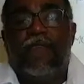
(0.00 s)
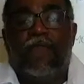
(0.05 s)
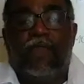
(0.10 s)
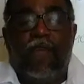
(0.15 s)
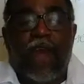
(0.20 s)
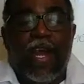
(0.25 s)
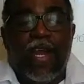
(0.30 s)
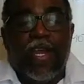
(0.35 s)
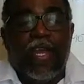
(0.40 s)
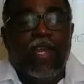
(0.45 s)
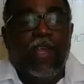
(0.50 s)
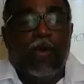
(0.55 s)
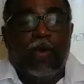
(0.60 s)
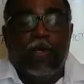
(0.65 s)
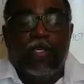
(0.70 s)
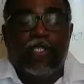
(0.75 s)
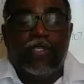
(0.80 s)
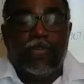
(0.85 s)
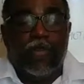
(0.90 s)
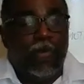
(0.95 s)
writing
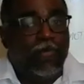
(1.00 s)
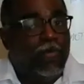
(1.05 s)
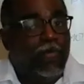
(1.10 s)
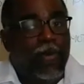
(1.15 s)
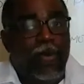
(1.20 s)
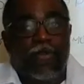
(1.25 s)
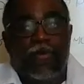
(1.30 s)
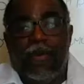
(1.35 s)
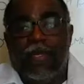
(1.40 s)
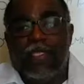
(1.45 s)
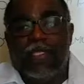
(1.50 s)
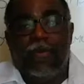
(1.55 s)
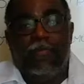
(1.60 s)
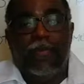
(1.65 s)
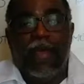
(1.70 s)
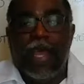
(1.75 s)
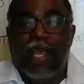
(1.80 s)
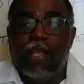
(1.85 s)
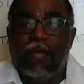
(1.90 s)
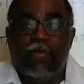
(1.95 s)
your script, whether it's a
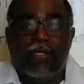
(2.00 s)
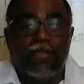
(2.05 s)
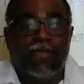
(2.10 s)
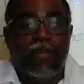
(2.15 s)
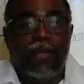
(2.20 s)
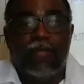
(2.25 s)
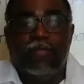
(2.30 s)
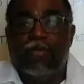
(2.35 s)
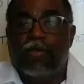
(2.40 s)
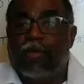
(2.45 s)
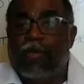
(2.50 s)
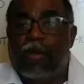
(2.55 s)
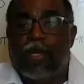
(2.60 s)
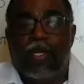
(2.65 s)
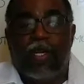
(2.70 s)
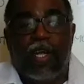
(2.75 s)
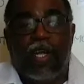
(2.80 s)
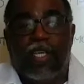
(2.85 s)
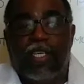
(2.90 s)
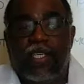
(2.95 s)
manuscript
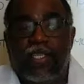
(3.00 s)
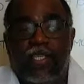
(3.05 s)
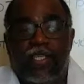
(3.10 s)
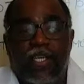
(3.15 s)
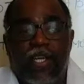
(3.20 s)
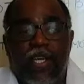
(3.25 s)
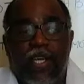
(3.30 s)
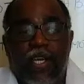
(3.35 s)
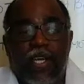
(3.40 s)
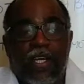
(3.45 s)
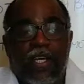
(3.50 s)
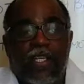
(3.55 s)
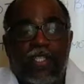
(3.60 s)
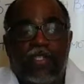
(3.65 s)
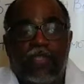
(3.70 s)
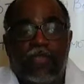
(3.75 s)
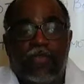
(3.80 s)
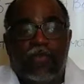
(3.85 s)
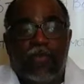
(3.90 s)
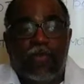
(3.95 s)
or a
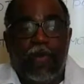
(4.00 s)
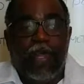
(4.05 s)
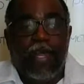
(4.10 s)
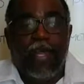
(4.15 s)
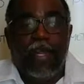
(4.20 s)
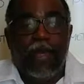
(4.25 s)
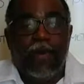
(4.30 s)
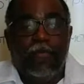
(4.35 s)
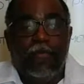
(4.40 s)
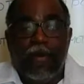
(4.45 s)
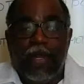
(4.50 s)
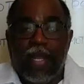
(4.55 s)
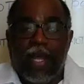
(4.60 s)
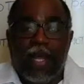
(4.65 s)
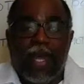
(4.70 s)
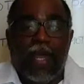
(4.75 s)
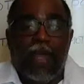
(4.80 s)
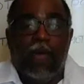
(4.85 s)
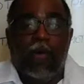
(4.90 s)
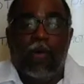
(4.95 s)

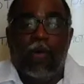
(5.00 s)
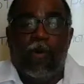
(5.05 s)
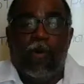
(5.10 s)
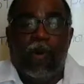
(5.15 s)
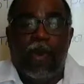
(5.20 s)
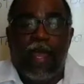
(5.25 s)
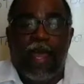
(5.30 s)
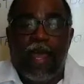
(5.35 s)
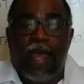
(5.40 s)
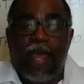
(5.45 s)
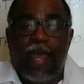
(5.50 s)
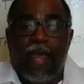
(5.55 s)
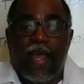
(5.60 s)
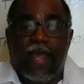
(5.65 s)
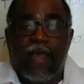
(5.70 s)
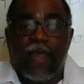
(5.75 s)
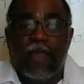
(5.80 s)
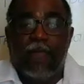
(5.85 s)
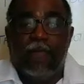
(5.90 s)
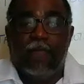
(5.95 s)
screenplay or
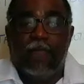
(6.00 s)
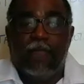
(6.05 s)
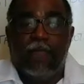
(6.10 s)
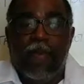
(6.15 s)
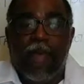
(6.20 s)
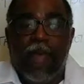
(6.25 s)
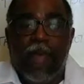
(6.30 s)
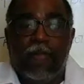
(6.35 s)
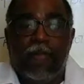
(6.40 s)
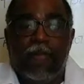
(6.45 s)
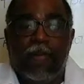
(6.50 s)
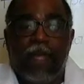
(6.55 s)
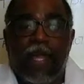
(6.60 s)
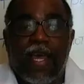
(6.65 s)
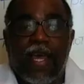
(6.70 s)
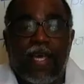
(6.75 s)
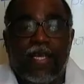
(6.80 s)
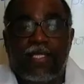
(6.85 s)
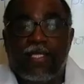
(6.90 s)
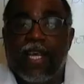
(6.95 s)
a, a
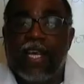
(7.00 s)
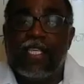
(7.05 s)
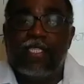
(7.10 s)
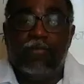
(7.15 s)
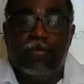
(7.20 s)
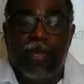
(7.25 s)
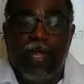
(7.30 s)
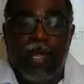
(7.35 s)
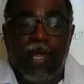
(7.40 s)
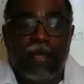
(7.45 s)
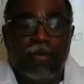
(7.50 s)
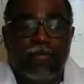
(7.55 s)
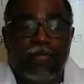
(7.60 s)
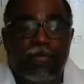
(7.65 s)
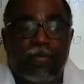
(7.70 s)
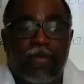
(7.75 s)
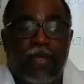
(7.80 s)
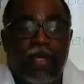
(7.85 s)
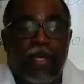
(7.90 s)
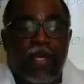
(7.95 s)
play, a stage play.
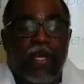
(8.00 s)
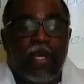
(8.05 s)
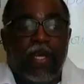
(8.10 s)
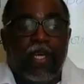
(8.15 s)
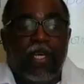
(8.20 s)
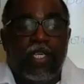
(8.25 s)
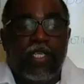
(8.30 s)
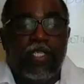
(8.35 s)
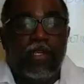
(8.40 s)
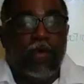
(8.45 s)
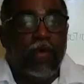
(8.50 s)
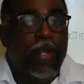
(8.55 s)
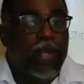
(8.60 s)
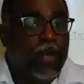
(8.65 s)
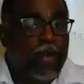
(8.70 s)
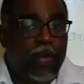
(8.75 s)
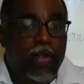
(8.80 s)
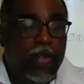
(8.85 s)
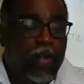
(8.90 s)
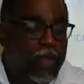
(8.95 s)
So
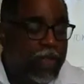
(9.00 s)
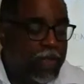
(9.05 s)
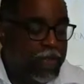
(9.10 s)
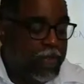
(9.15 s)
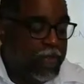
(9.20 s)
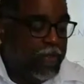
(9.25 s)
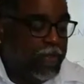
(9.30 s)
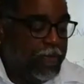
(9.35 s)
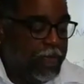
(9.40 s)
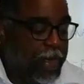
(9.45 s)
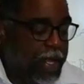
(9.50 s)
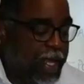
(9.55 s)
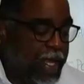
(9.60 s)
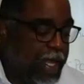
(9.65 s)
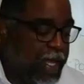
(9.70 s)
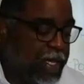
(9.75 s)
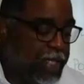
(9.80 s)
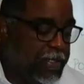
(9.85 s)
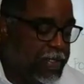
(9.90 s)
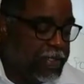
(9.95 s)
here are the three
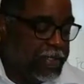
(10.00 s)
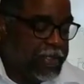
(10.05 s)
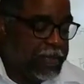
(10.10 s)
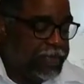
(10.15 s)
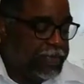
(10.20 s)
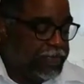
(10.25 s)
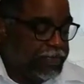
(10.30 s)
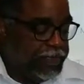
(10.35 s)
hints.